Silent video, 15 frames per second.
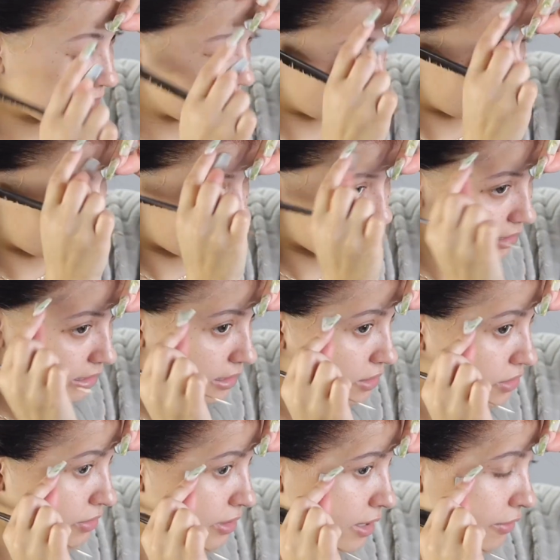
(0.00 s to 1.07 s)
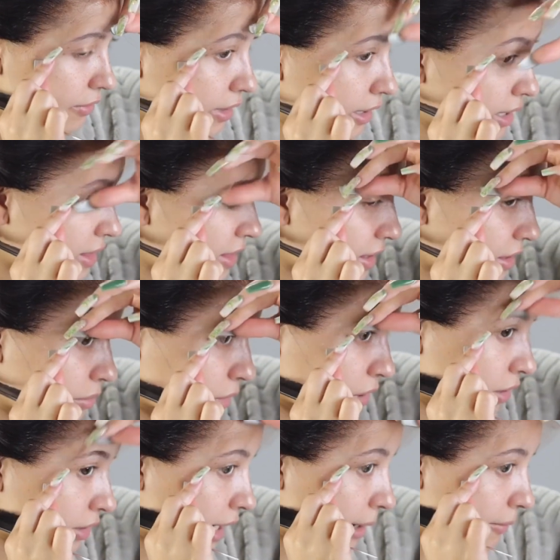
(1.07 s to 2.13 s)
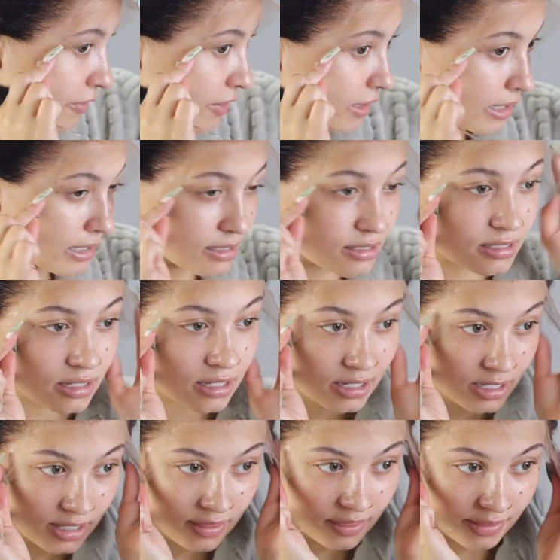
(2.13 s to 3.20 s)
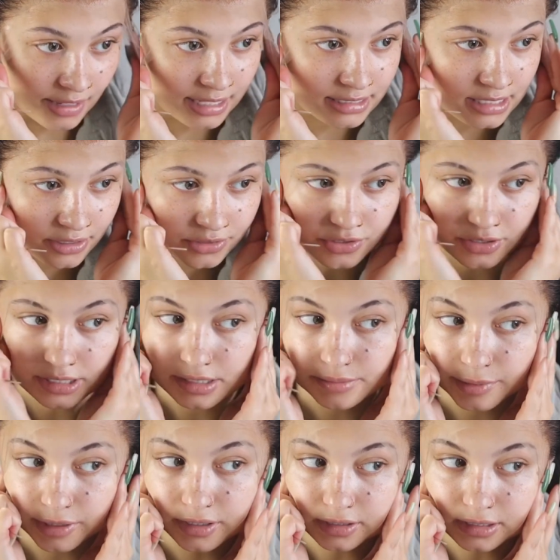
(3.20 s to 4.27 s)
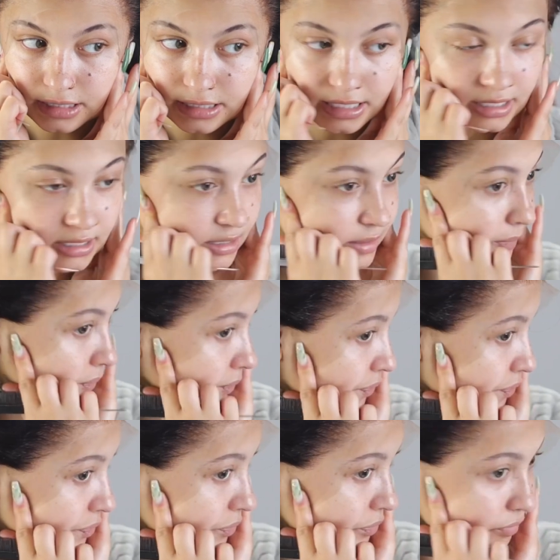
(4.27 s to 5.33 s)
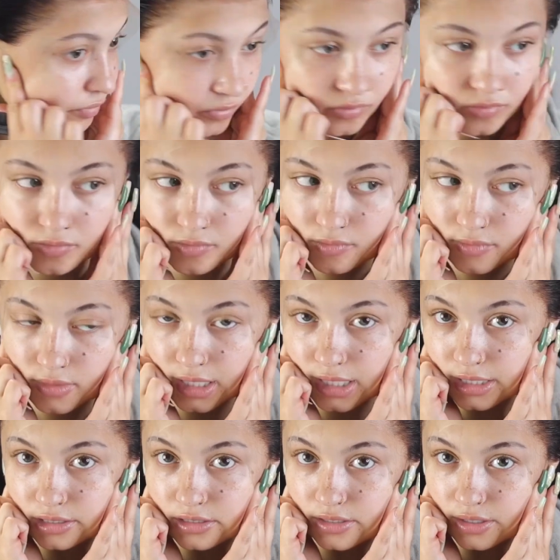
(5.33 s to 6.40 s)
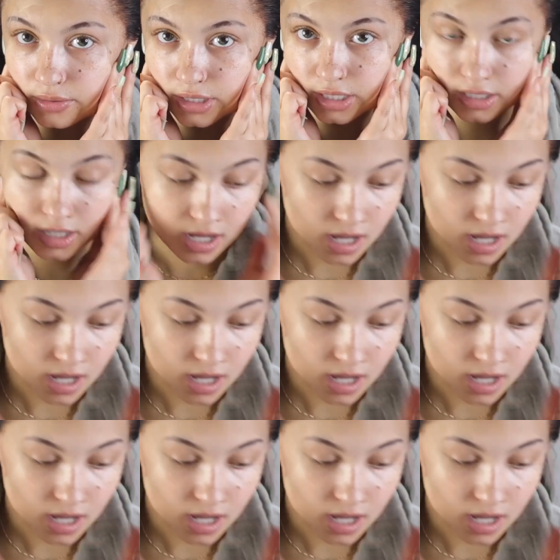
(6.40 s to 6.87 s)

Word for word: down, sis. You need a really thin bald cap for this. That's how transparent this is. It looks so good.